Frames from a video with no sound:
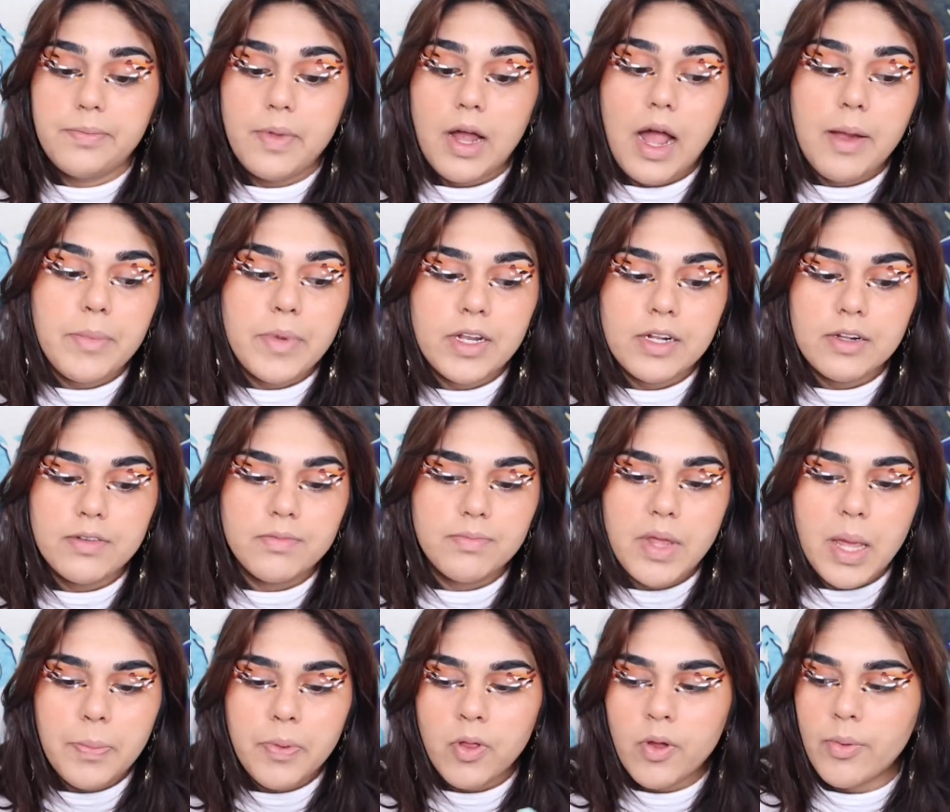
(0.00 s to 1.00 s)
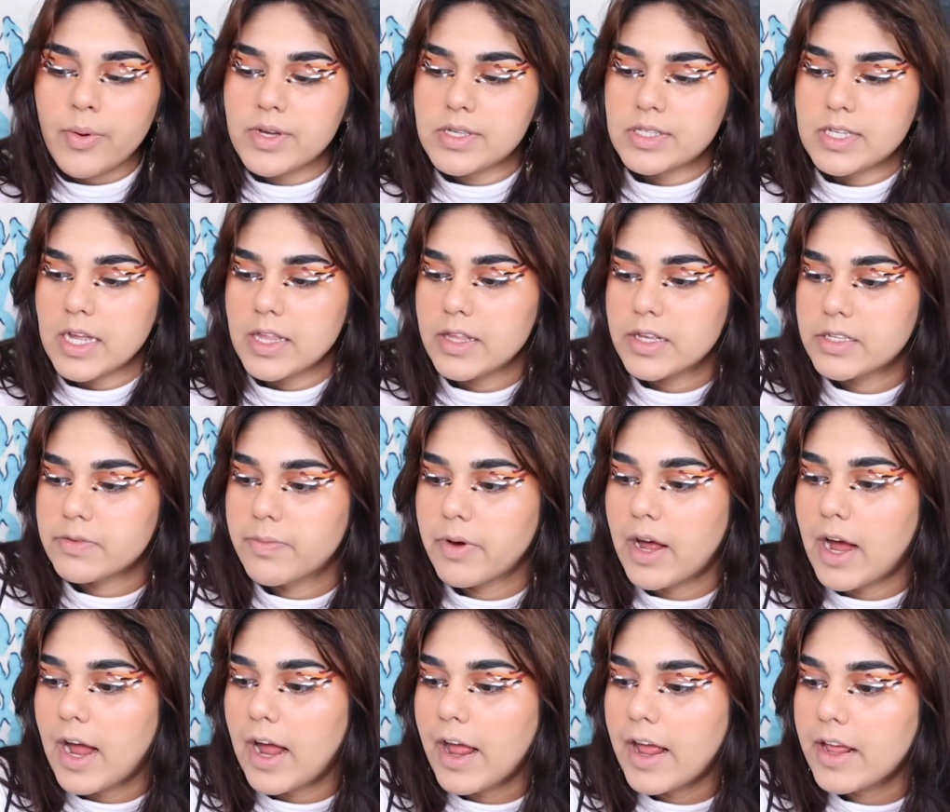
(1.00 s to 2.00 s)
I mean, people always say this,
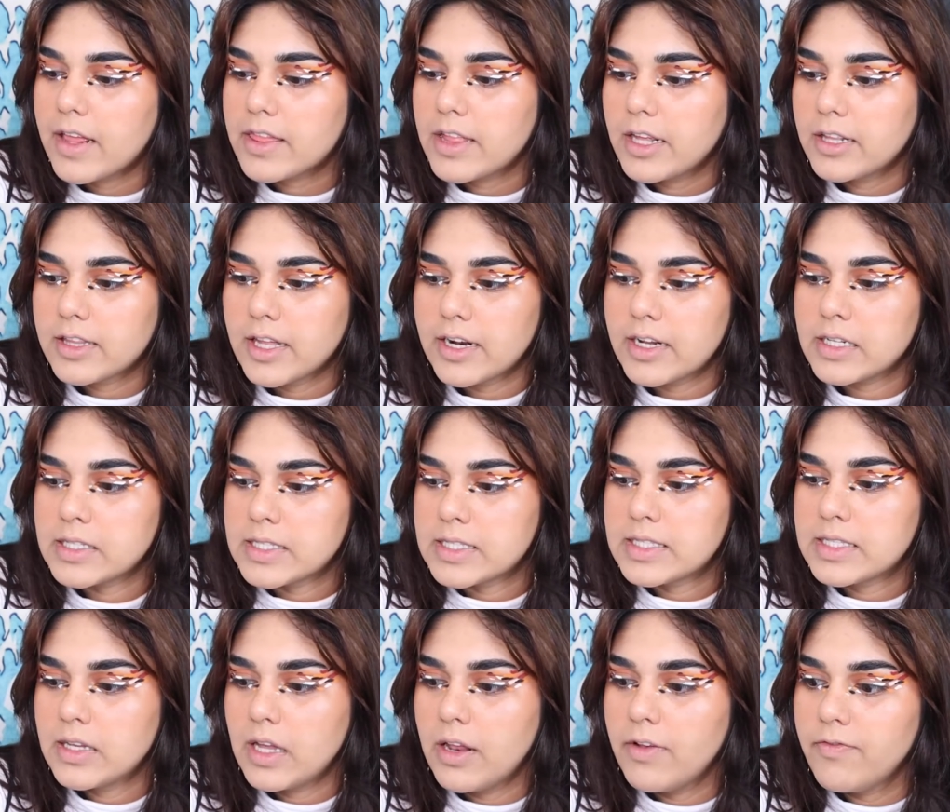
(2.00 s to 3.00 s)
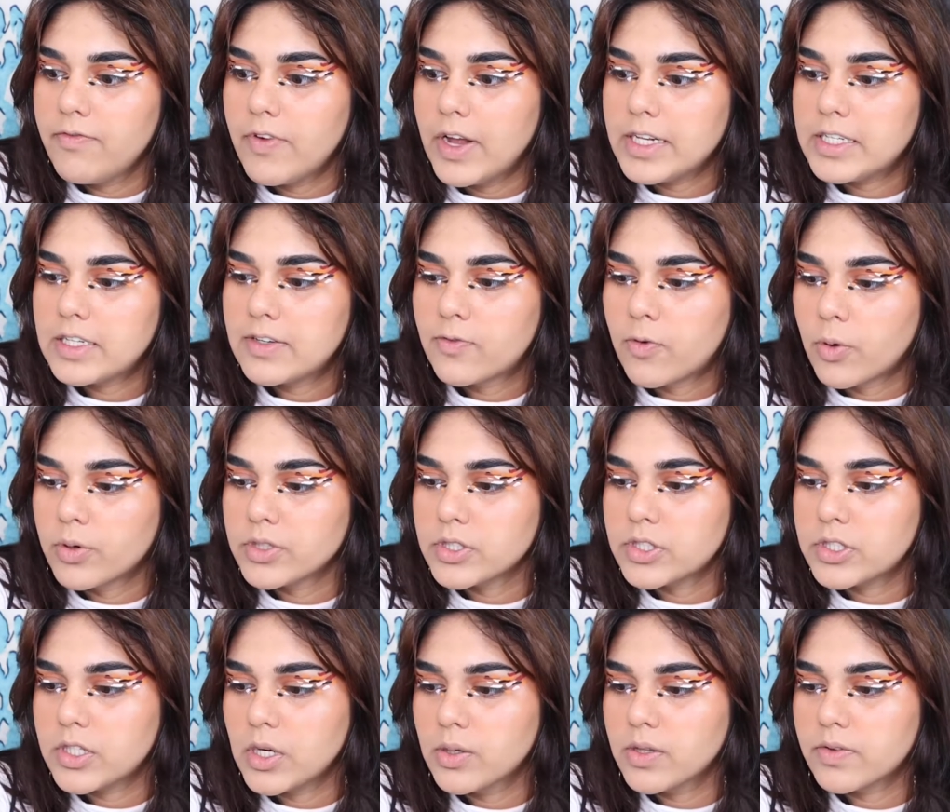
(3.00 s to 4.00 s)
but I think that it's invented for the
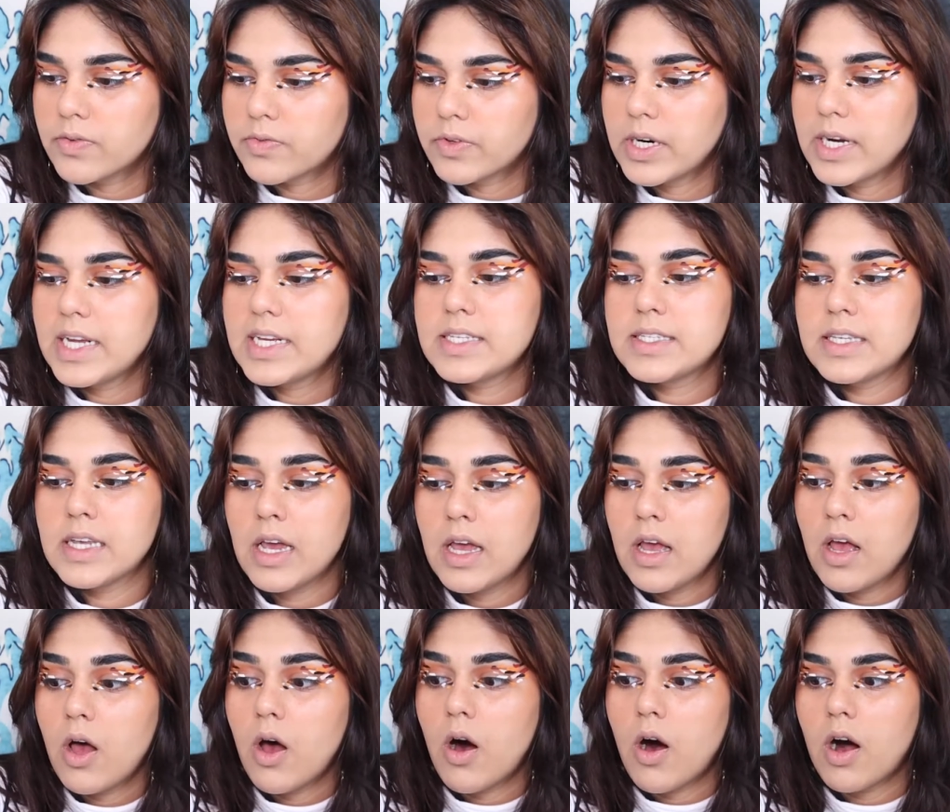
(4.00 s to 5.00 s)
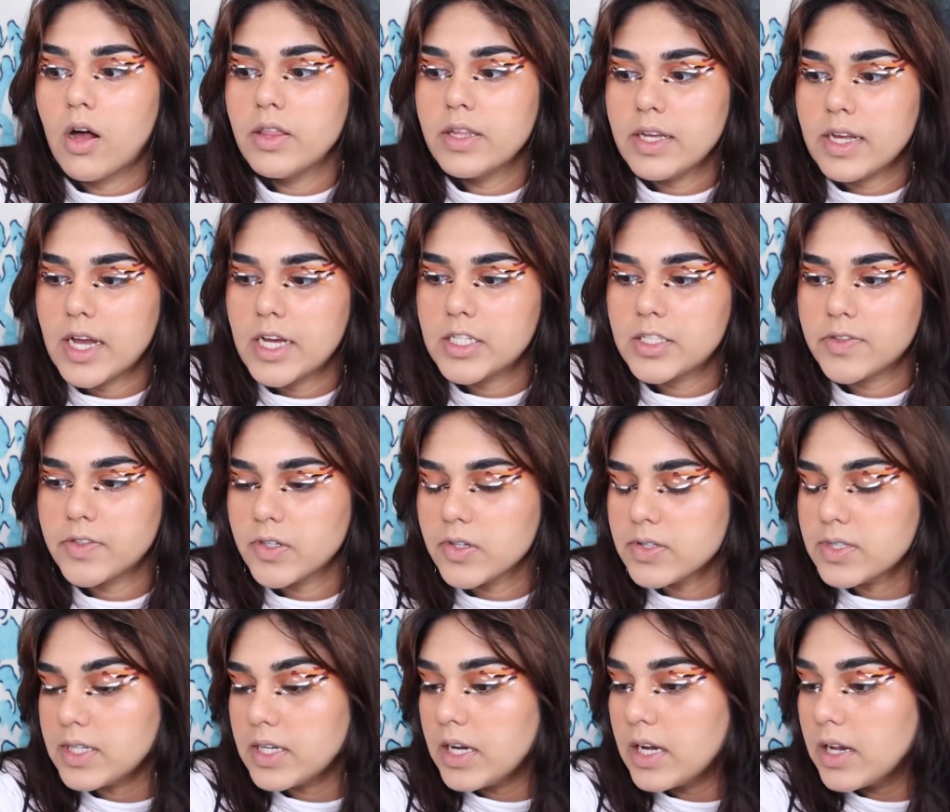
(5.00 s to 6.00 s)
show. The phrase, on the edge of your
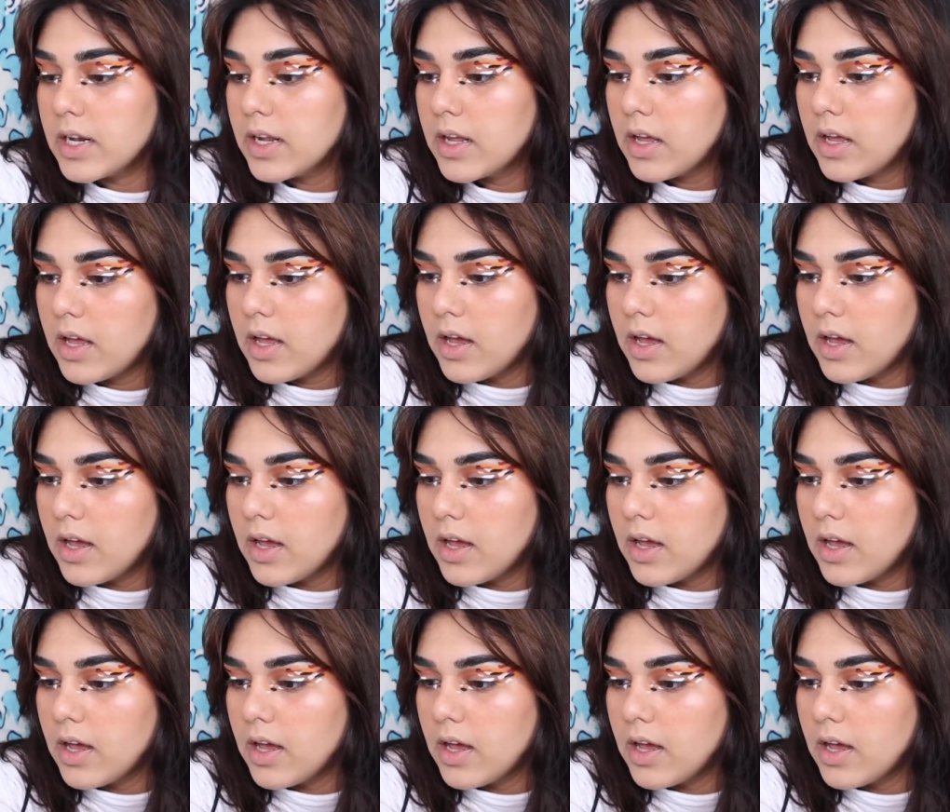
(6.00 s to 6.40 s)
seat.